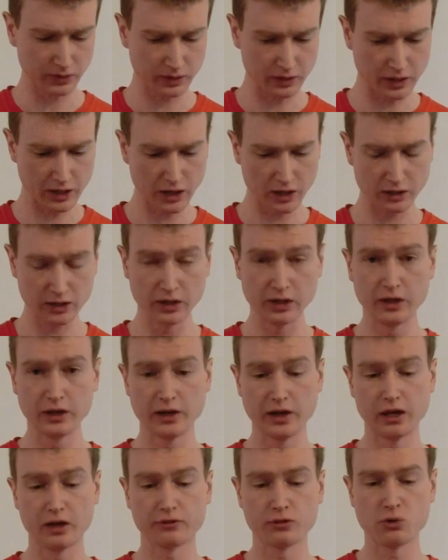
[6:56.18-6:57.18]

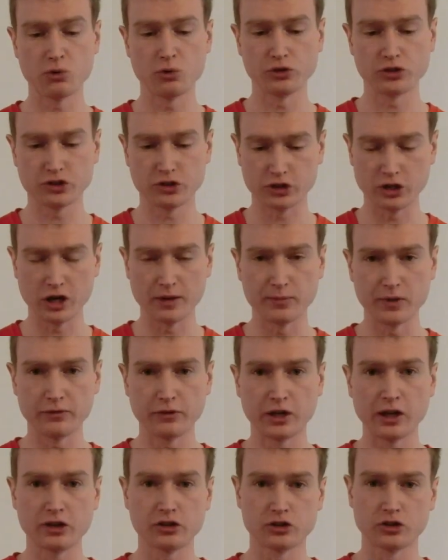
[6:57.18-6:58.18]
And of course, if
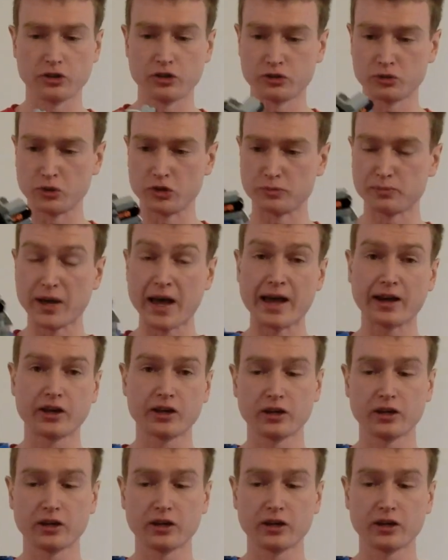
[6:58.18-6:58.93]
it gets onto its back,